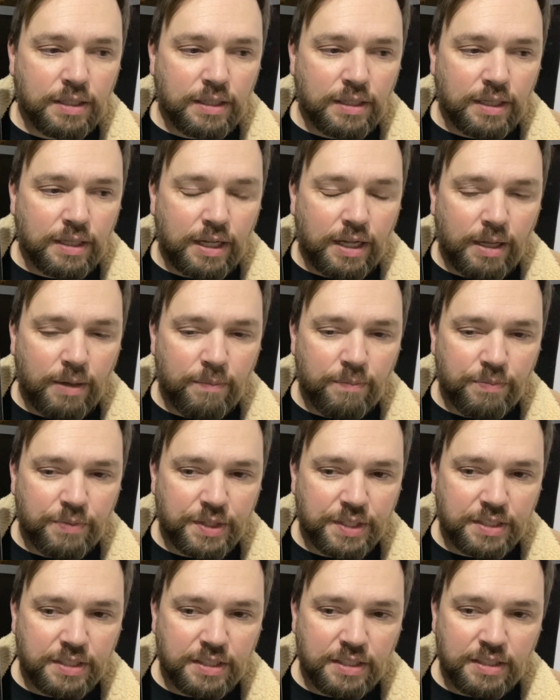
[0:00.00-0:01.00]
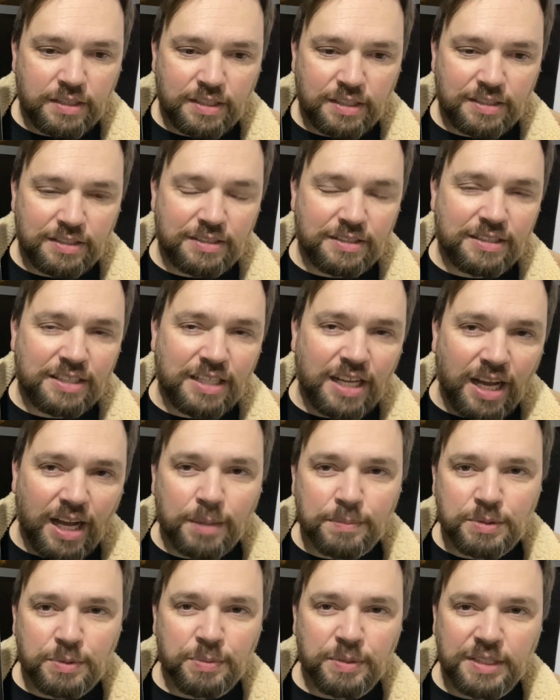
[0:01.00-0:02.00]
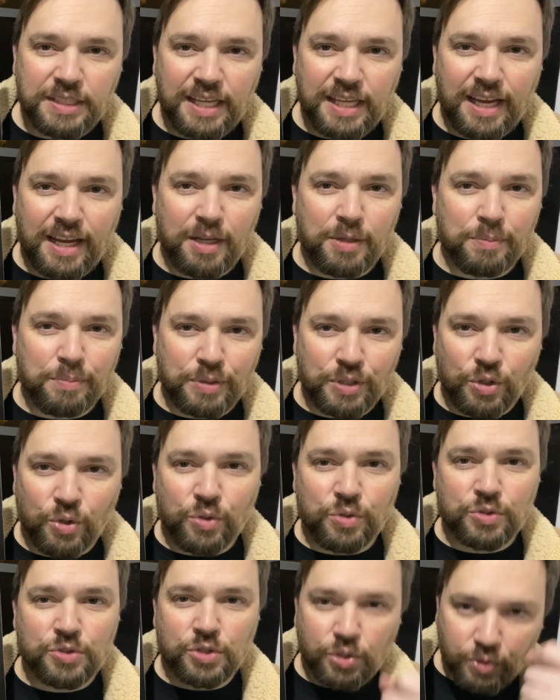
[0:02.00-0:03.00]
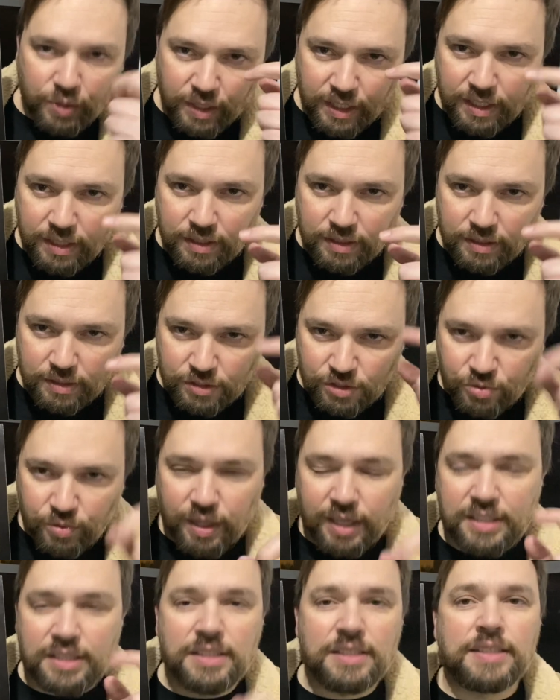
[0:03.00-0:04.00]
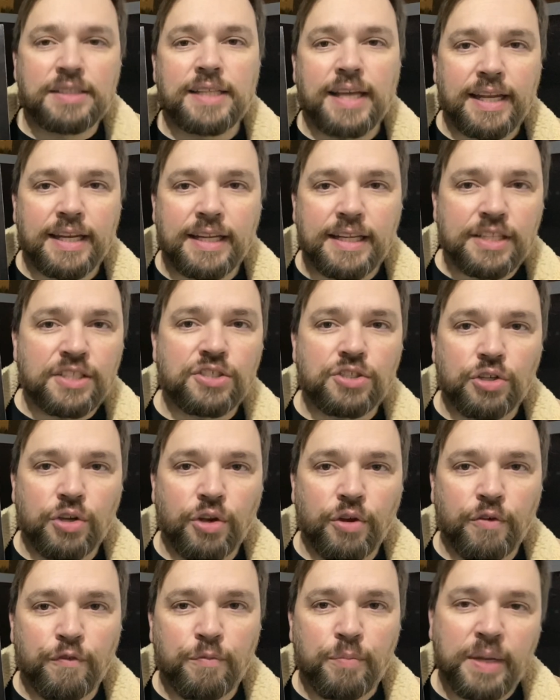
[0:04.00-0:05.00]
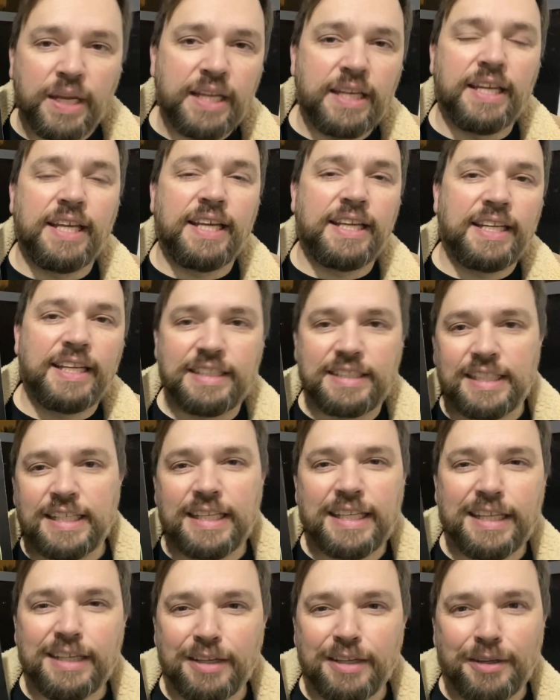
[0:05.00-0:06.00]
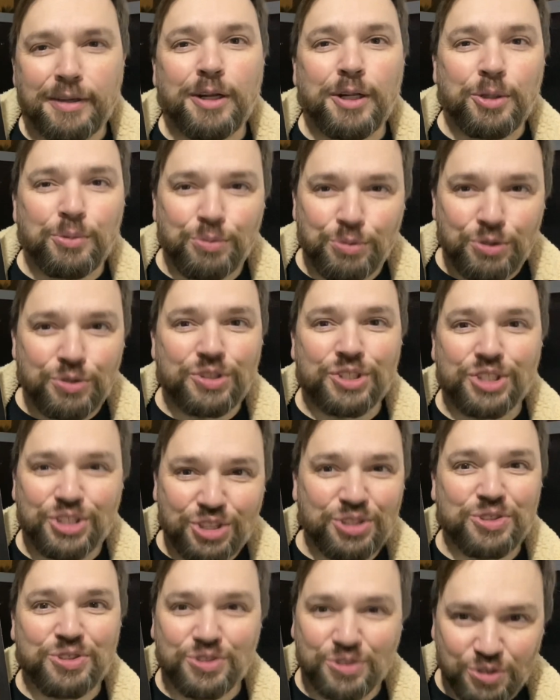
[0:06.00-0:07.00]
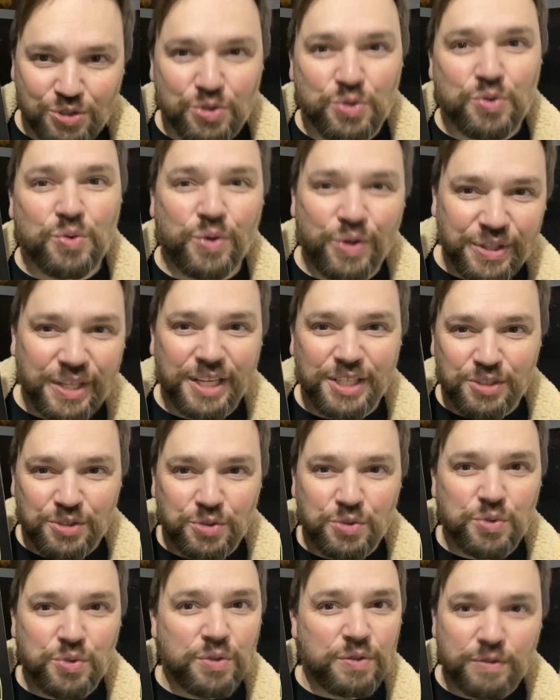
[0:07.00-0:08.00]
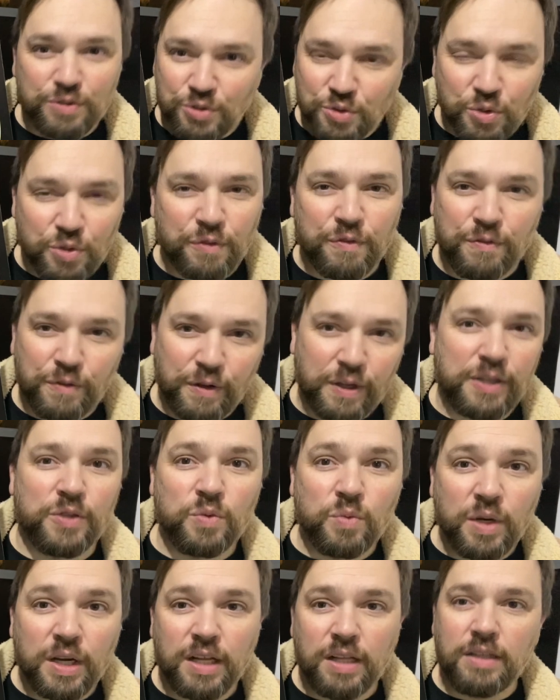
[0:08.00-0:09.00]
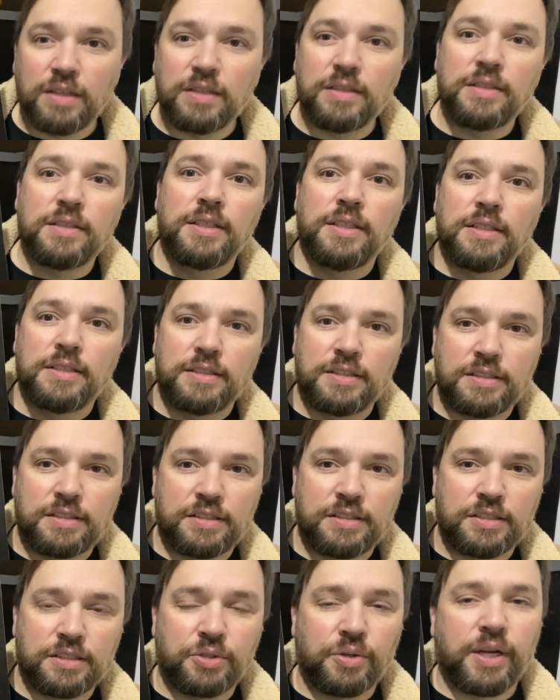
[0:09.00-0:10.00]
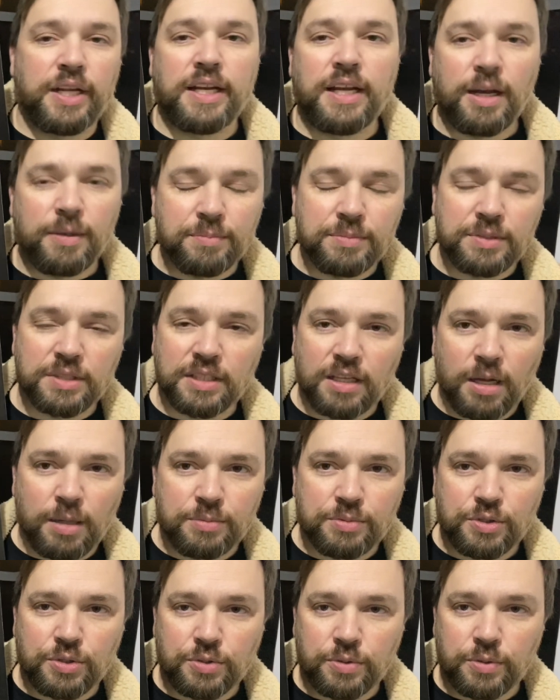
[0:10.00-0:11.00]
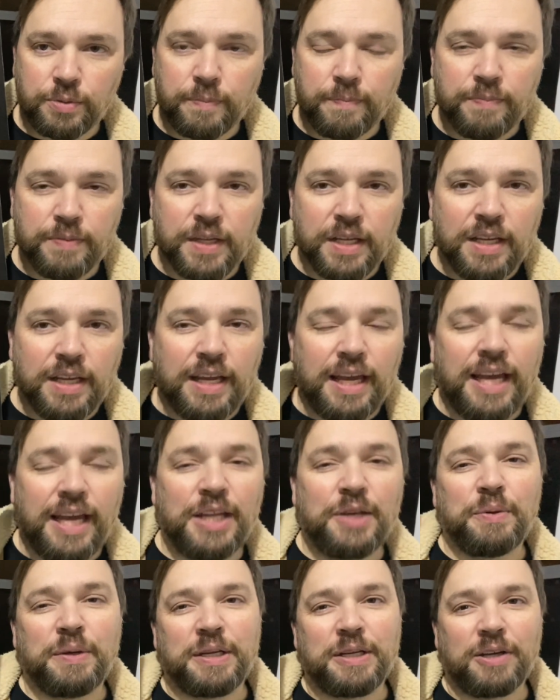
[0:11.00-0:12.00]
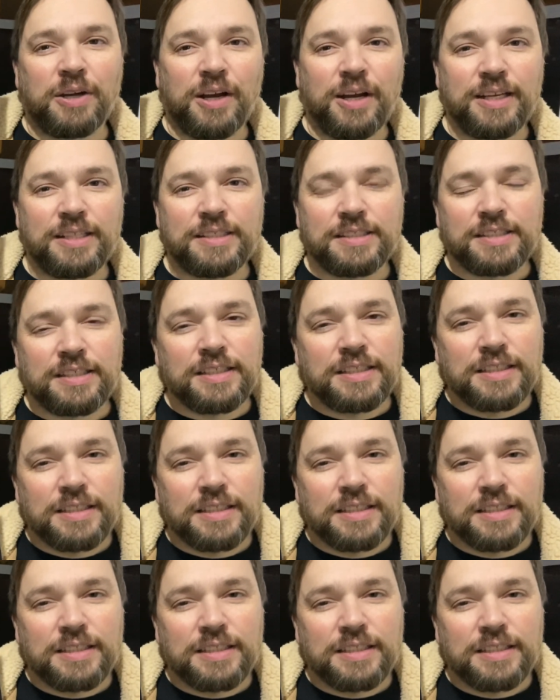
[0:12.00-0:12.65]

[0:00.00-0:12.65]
that calms me down, but also it scratches that itch of me needing to hear musicians do what they do and do it fucking well, this is a great album to come to. Anyway, guys,